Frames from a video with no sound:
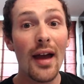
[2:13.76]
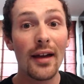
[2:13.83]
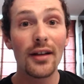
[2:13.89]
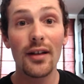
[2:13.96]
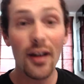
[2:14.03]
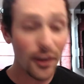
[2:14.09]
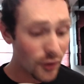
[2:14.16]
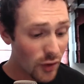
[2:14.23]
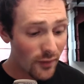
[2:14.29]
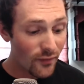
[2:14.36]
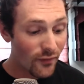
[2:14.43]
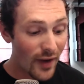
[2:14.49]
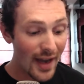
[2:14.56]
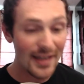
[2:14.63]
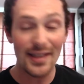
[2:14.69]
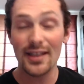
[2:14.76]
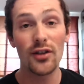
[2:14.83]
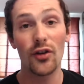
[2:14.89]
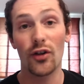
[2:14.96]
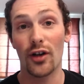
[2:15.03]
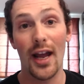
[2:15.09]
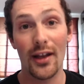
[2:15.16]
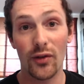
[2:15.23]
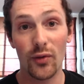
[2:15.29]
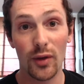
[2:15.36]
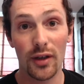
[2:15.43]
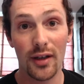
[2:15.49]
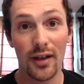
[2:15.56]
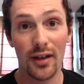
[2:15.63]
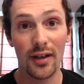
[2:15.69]
you got to invest in your
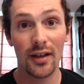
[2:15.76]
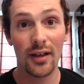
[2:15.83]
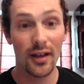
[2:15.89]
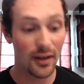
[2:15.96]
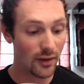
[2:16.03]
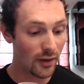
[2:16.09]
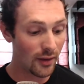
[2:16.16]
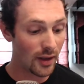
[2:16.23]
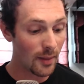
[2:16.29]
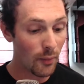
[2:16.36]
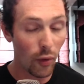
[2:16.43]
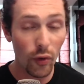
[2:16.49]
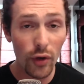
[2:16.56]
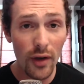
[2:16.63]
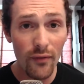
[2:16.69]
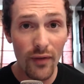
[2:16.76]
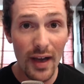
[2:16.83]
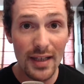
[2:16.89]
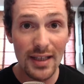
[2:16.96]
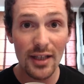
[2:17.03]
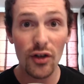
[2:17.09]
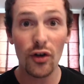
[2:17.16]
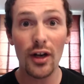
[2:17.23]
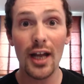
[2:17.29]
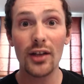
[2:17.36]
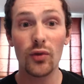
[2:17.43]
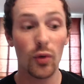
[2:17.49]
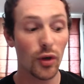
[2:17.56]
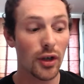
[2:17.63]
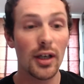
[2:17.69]
network. The more you invest in your
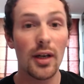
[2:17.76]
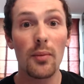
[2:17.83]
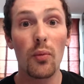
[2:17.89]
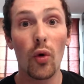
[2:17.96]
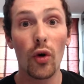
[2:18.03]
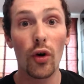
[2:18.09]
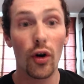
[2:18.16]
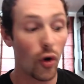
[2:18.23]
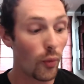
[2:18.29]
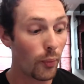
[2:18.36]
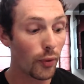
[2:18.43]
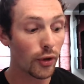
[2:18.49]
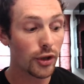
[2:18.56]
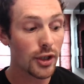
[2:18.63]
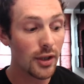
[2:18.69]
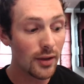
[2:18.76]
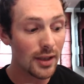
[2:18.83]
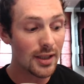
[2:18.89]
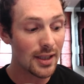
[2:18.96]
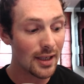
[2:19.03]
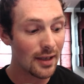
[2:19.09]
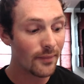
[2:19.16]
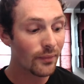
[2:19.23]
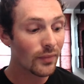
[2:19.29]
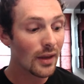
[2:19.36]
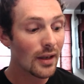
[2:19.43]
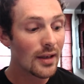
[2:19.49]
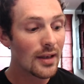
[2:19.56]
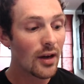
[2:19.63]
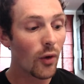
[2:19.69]
network, the more opportunities
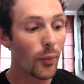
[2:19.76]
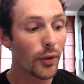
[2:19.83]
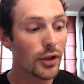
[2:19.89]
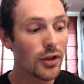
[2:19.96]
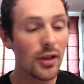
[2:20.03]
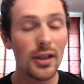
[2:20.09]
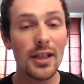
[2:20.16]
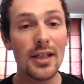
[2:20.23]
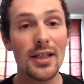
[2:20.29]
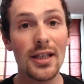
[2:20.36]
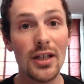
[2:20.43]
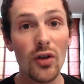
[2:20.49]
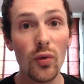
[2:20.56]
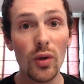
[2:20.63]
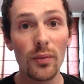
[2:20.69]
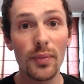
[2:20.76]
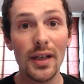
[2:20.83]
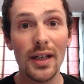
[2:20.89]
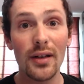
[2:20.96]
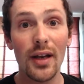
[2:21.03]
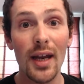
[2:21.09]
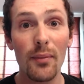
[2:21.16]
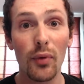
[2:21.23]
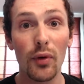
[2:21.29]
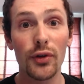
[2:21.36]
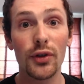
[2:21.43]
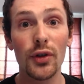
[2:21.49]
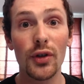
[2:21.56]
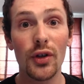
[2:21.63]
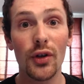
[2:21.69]
you will be able
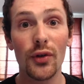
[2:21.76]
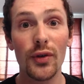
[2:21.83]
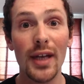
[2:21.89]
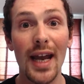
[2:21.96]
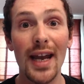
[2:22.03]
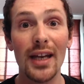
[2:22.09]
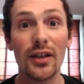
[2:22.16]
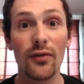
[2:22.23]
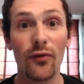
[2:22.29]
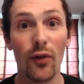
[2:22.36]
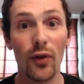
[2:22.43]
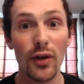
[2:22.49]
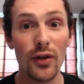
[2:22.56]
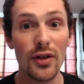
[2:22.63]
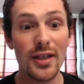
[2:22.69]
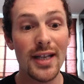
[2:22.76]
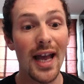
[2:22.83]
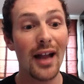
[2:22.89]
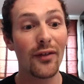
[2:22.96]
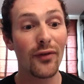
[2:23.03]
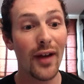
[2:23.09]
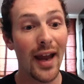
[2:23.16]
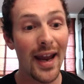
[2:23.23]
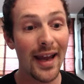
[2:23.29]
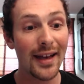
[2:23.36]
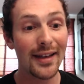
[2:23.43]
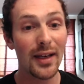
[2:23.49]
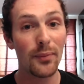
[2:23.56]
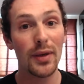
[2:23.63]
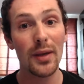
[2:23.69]
to create for yourself
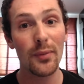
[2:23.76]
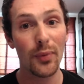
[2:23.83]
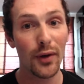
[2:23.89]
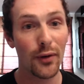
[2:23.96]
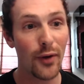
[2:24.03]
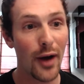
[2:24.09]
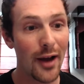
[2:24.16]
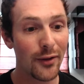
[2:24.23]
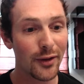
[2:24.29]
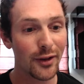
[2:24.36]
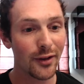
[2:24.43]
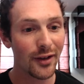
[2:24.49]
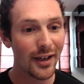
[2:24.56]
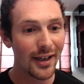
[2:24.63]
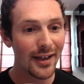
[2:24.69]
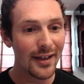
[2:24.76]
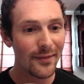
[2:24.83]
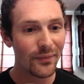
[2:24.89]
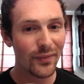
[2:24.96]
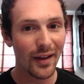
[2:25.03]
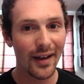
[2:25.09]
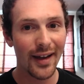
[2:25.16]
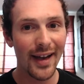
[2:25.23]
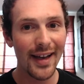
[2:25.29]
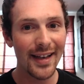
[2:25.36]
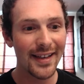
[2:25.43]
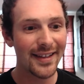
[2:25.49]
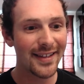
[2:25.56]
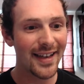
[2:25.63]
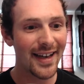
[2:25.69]
and the people around you. Hey,
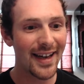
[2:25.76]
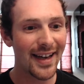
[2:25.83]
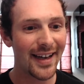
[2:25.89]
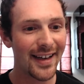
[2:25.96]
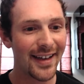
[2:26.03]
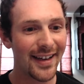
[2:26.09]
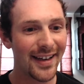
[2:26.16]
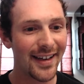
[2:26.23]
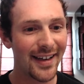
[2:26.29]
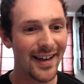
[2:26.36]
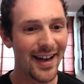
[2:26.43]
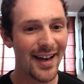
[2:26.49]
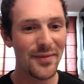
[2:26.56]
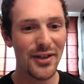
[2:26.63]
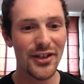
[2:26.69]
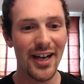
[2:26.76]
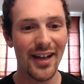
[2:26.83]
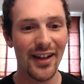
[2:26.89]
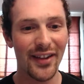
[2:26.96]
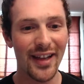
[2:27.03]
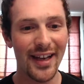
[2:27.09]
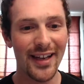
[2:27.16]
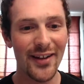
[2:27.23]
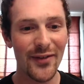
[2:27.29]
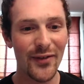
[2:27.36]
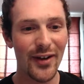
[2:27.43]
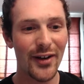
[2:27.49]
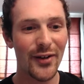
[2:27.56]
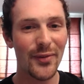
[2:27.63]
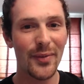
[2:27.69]
Linda. Hi, Michelle. Thank you
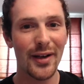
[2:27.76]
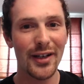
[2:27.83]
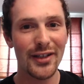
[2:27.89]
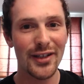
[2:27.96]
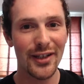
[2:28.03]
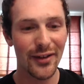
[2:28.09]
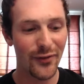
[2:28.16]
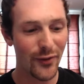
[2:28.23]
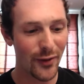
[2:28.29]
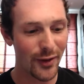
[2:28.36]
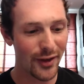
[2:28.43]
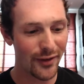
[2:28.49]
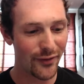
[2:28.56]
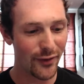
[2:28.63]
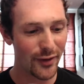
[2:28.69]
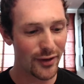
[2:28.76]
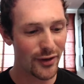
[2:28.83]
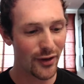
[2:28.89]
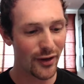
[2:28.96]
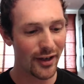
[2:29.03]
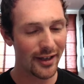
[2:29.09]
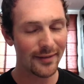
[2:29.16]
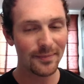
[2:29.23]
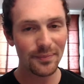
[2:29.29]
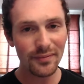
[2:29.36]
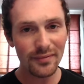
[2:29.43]
very much for joining.